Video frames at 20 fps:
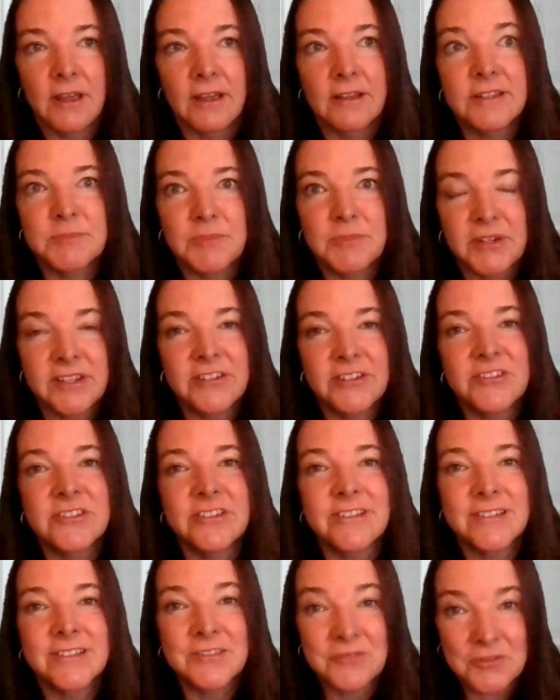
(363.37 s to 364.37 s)

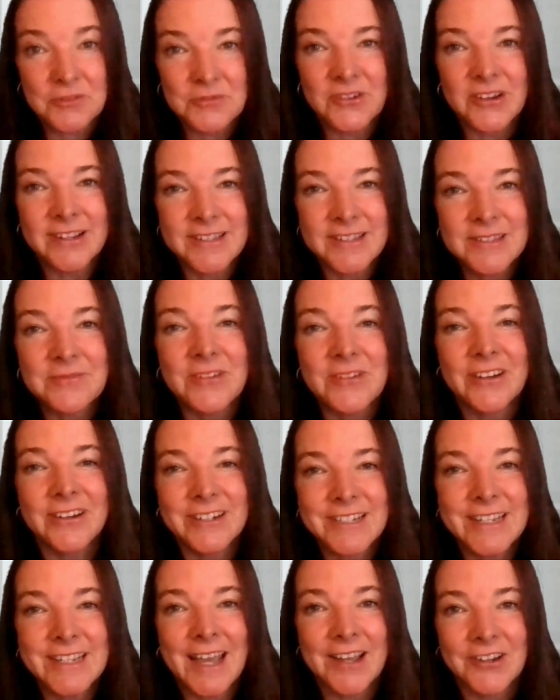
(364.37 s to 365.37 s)
expeditions from
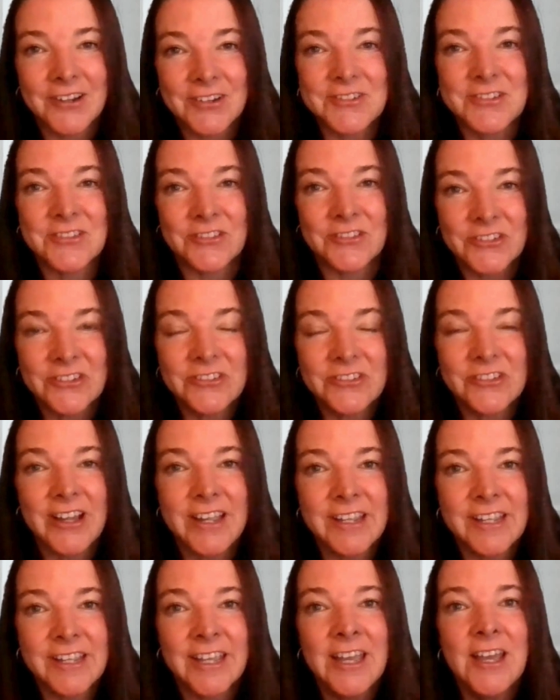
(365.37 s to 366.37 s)
ransomware attackers look
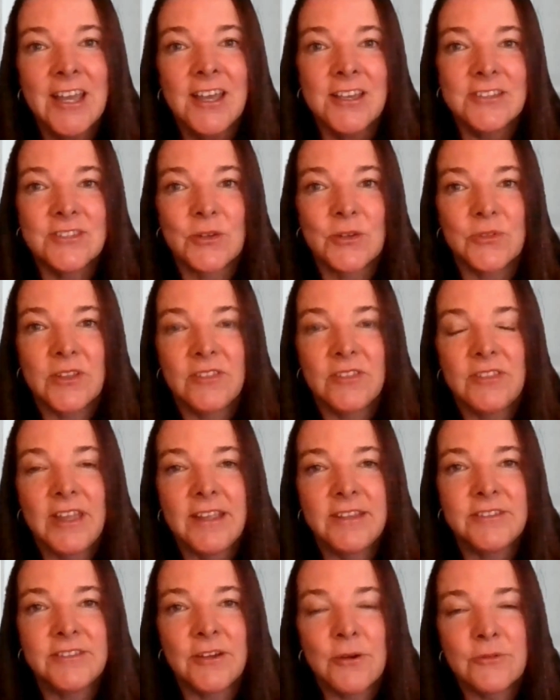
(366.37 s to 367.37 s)
like, so that
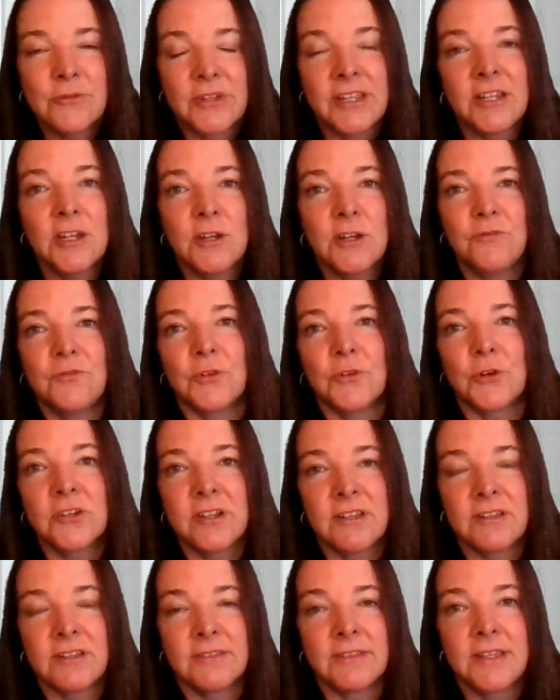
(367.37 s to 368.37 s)
they don't
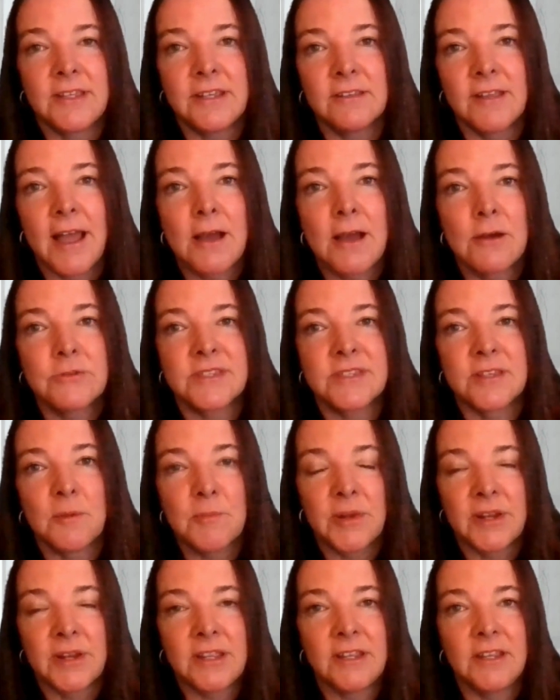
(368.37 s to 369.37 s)
inadvertently allow
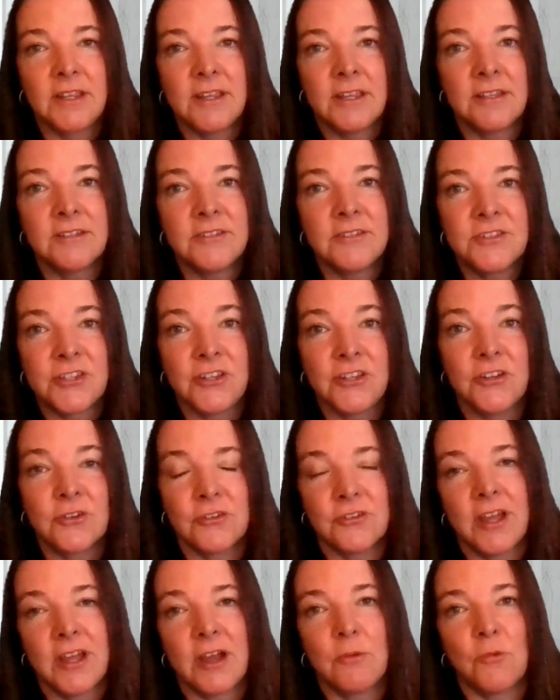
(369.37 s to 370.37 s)
somebody into
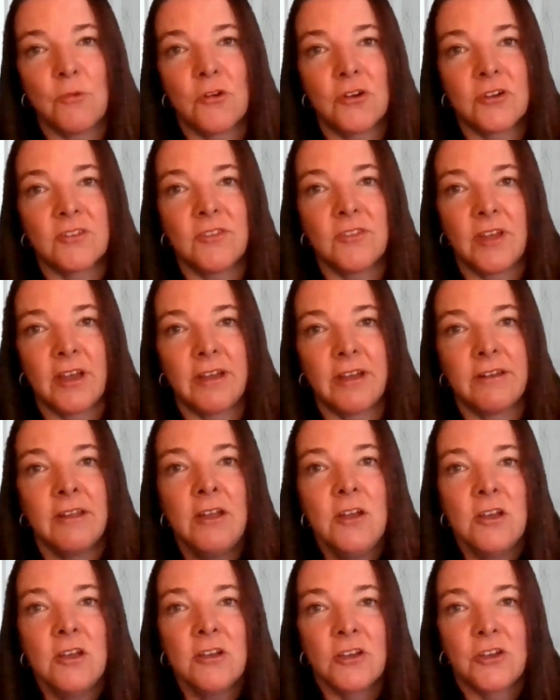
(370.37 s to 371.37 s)
your network that
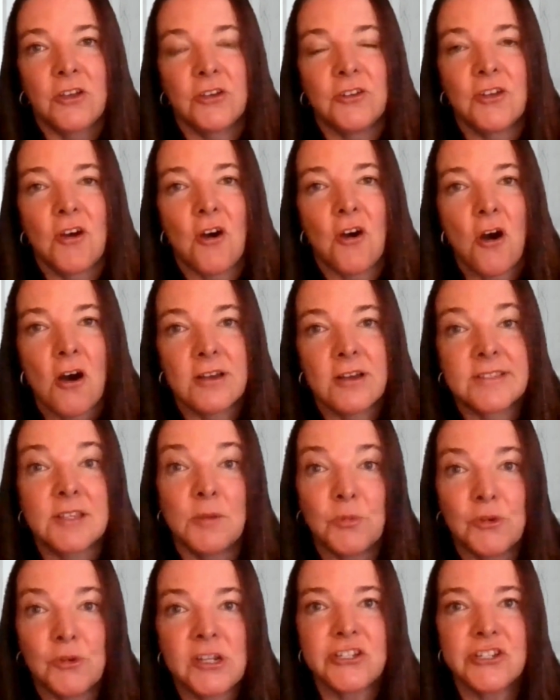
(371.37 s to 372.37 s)
could cause
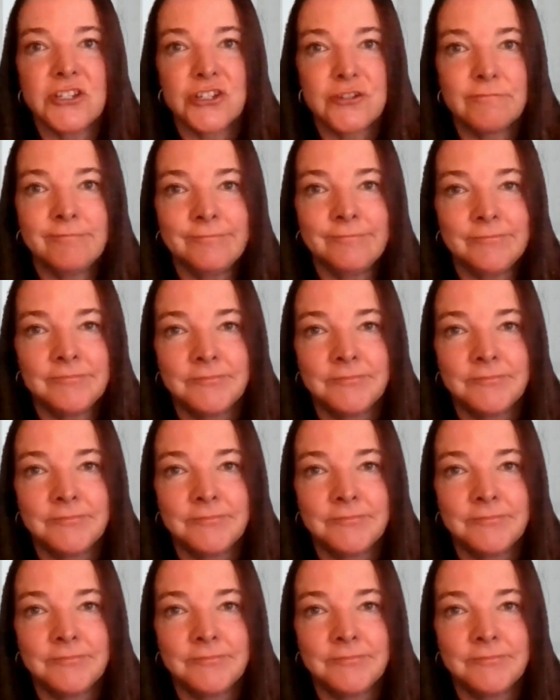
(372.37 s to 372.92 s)
a breach.